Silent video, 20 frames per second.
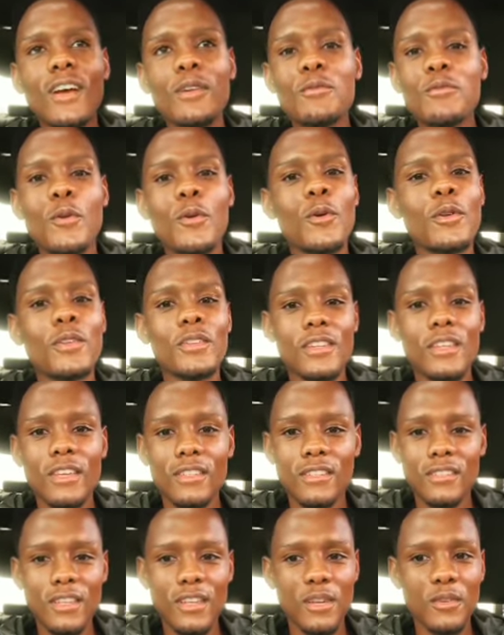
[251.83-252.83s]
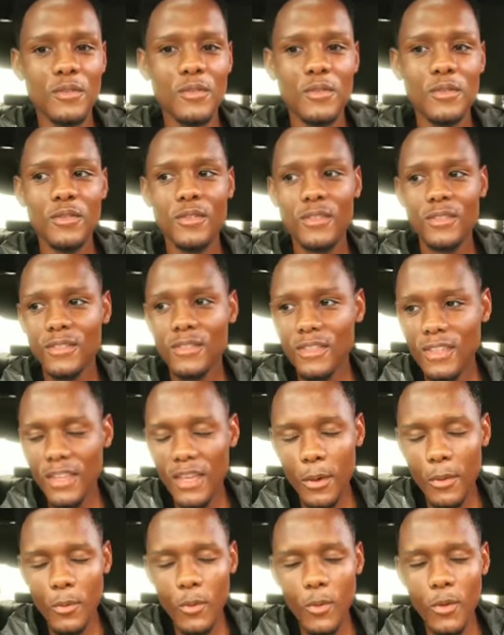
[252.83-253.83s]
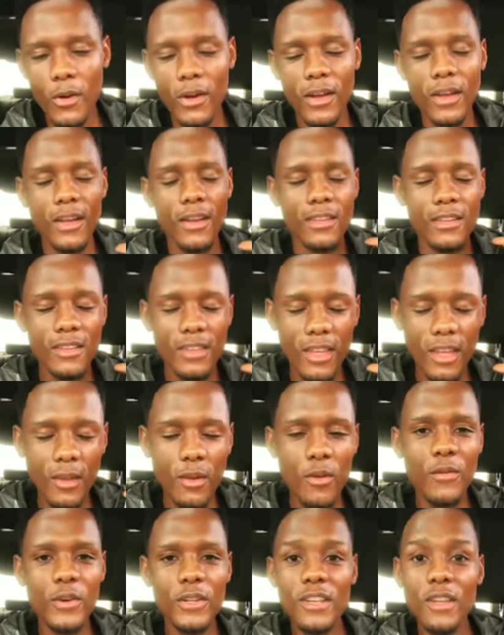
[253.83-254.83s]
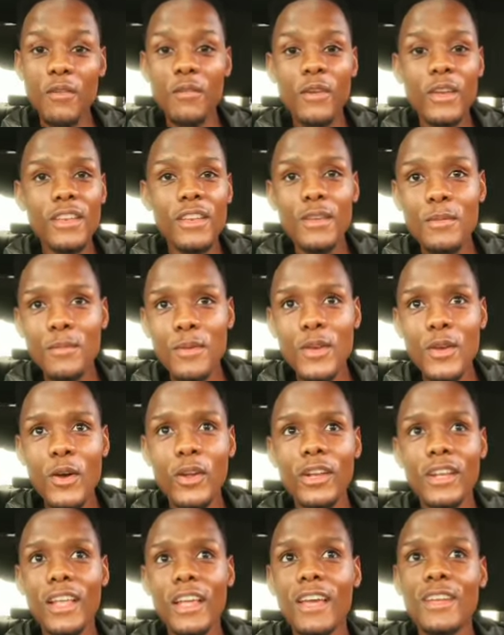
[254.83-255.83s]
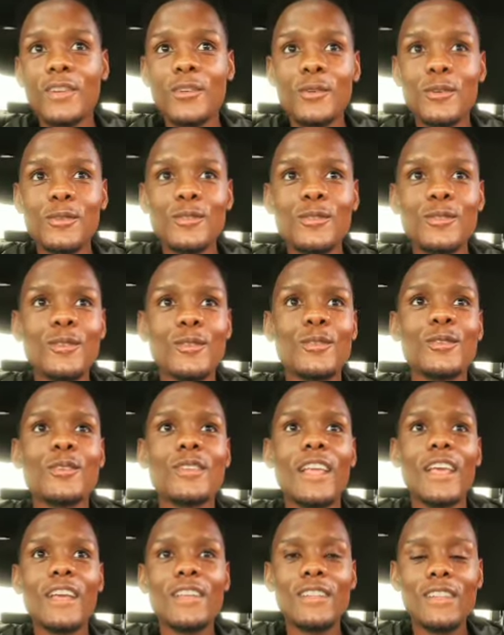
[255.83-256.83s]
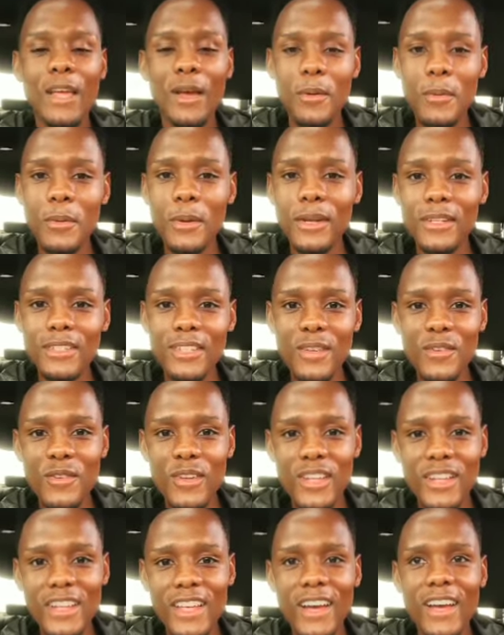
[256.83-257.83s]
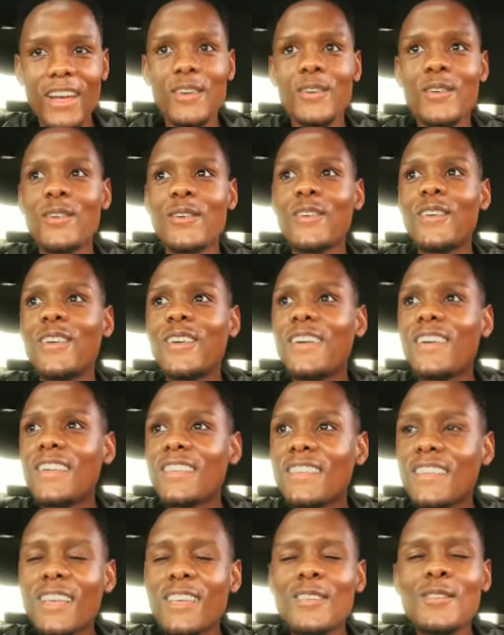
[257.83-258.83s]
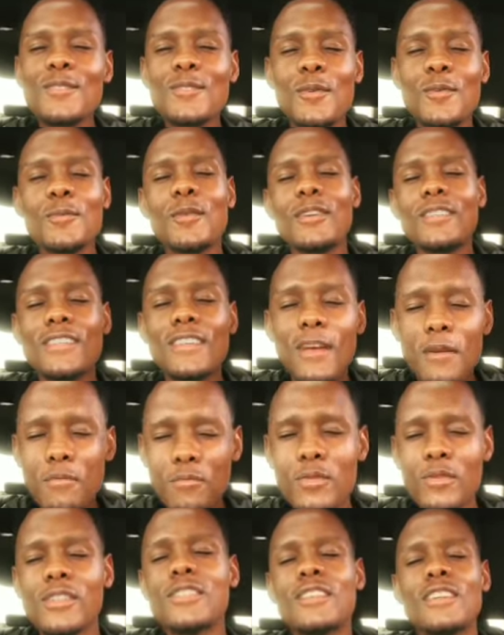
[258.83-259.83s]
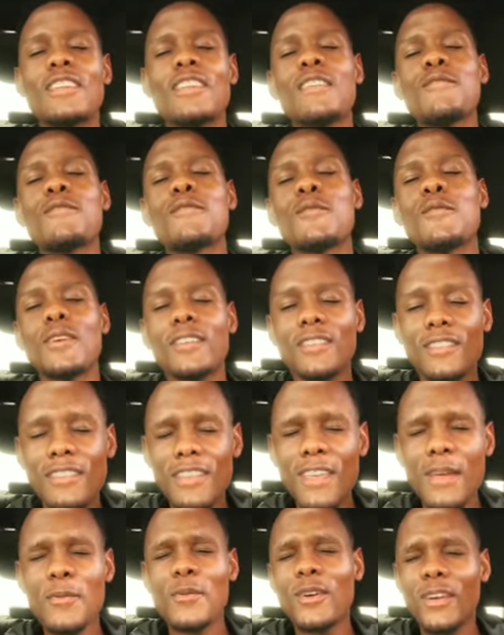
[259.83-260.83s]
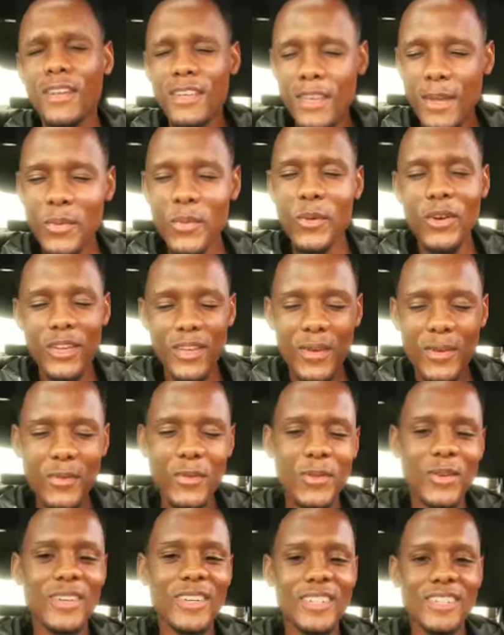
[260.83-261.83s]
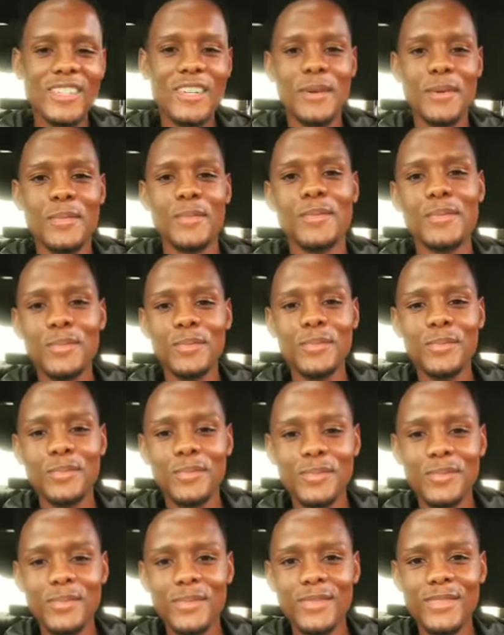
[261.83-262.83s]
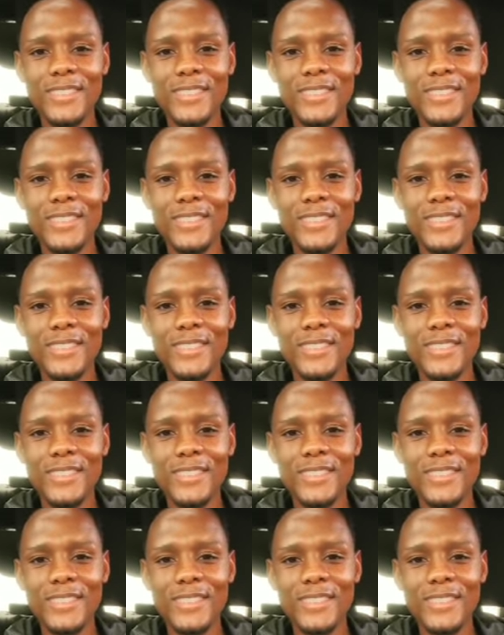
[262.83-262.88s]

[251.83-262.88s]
look out for all of that stuff. Ngiyabonga. Thank you for defending me online also. Like, laba bang defender. Thank you so much. I appreciate everyone. Ngiyabonga. Sharp.